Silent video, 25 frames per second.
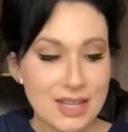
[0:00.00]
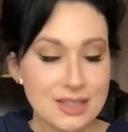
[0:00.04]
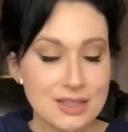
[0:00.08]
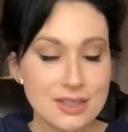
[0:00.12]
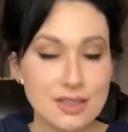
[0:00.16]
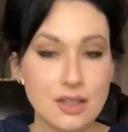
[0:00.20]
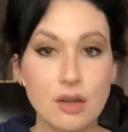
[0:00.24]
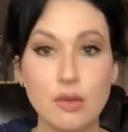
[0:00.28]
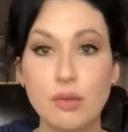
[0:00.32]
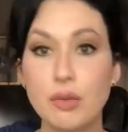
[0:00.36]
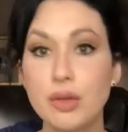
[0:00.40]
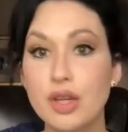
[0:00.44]

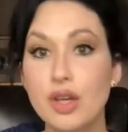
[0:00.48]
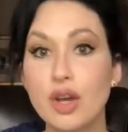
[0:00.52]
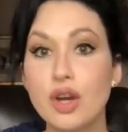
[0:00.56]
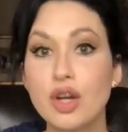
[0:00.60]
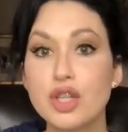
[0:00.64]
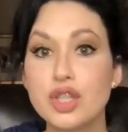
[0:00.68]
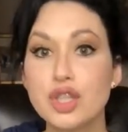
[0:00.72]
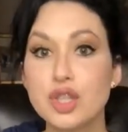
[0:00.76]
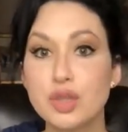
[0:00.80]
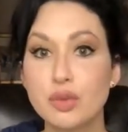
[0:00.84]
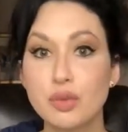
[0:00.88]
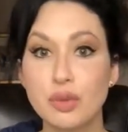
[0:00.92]
So we
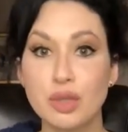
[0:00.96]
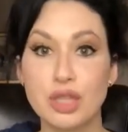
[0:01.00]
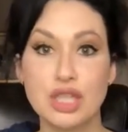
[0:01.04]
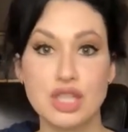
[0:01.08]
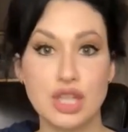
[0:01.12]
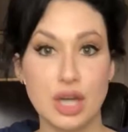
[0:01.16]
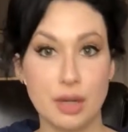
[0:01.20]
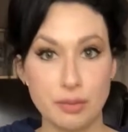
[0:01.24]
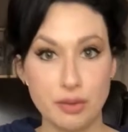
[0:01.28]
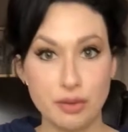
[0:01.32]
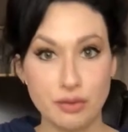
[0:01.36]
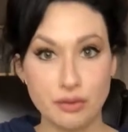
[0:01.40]
are doing
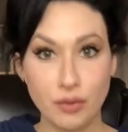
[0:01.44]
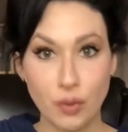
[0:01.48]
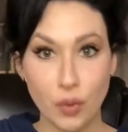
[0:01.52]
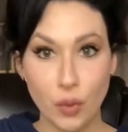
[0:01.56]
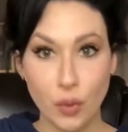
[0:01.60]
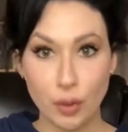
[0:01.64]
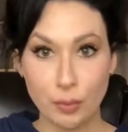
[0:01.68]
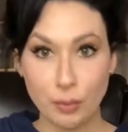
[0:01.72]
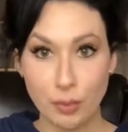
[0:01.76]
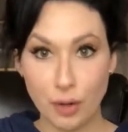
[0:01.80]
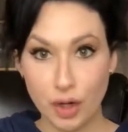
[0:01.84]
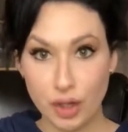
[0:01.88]
chapter
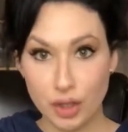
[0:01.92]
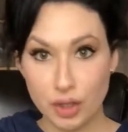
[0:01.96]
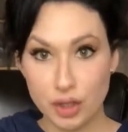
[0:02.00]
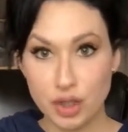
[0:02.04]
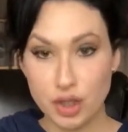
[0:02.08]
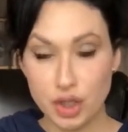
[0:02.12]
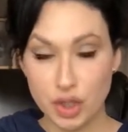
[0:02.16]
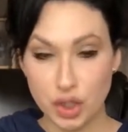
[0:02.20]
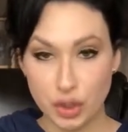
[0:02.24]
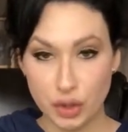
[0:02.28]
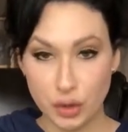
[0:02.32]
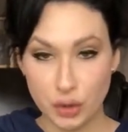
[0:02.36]
4,
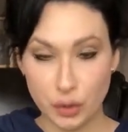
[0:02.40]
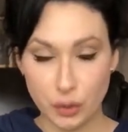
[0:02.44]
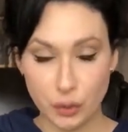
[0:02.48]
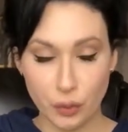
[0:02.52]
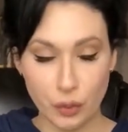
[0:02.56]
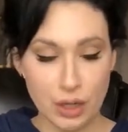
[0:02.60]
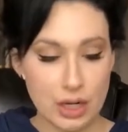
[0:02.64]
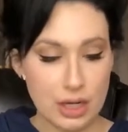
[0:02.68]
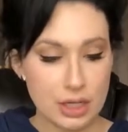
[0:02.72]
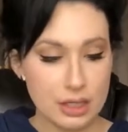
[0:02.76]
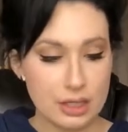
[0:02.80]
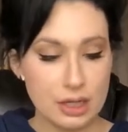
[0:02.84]
part
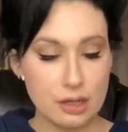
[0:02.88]
2.